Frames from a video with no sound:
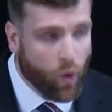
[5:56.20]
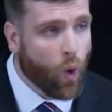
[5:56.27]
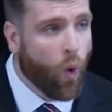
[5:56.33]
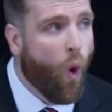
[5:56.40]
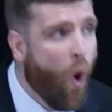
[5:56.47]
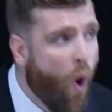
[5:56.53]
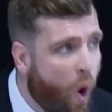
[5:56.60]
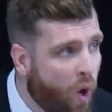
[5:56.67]
were
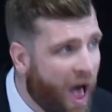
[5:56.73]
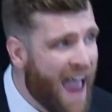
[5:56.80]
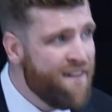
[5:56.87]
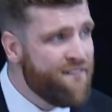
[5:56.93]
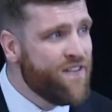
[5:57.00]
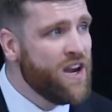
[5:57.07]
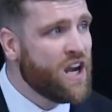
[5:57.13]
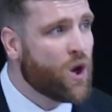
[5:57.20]
all,
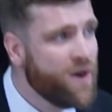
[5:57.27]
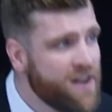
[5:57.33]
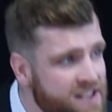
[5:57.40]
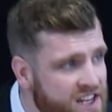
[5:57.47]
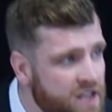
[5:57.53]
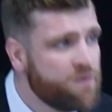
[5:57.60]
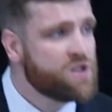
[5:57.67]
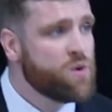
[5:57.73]
every
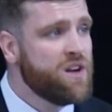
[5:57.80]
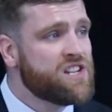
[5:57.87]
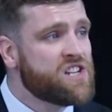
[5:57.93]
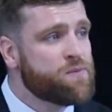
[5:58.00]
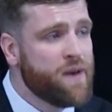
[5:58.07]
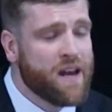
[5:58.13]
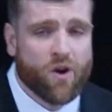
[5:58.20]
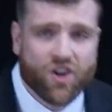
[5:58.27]
Christian was once
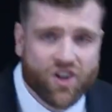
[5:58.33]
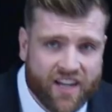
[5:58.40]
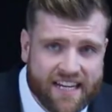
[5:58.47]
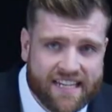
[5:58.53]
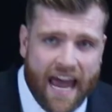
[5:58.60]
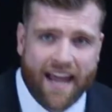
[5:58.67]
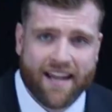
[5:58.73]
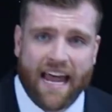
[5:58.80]

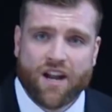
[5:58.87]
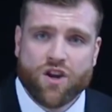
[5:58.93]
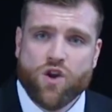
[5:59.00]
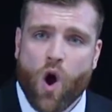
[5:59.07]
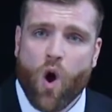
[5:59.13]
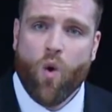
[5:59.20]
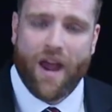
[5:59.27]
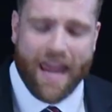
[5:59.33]
spiritually dead, had
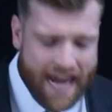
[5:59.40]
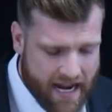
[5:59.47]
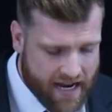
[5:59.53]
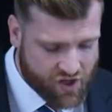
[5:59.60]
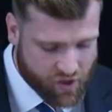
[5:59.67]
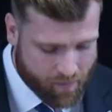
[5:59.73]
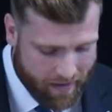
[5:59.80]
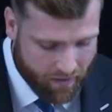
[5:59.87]
no
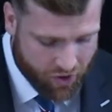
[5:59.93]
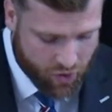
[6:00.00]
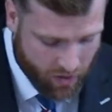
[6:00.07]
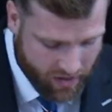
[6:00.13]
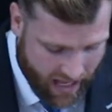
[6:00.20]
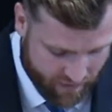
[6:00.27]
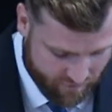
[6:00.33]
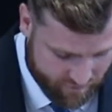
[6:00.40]
inner
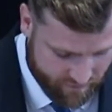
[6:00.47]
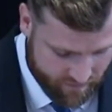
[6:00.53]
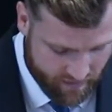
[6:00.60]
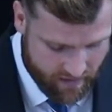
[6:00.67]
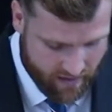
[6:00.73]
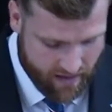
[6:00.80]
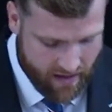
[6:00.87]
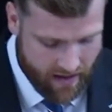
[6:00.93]
spiritual life.
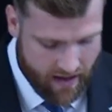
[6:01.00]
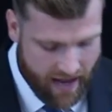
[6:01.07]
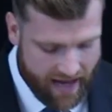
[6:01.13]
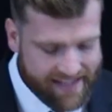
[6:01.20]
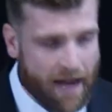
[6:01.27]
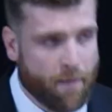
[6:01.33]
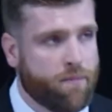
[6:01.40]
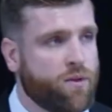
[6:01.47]

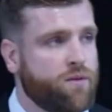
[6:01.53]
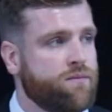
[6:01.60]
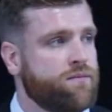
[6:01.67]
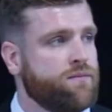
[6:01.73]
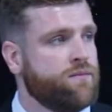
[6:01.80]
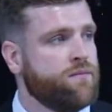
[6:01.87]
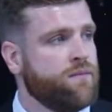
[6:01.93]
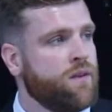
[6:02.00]
Example
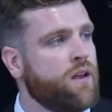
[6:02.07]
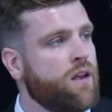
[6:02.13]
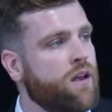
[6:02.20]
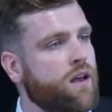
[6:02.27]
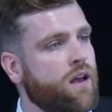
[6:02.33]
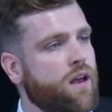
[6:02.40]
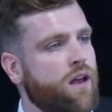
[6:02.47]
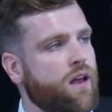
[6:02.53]

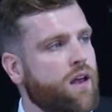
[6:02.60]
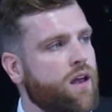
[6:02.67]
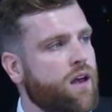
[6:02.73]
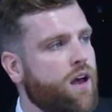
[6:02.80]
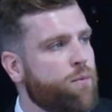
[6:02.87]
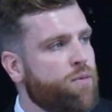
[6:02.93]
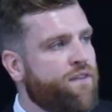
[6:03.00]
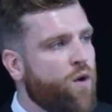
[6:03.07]

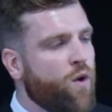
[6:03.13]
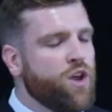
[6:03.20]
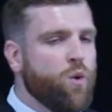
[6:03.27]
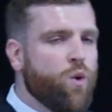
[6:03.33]
uh, Before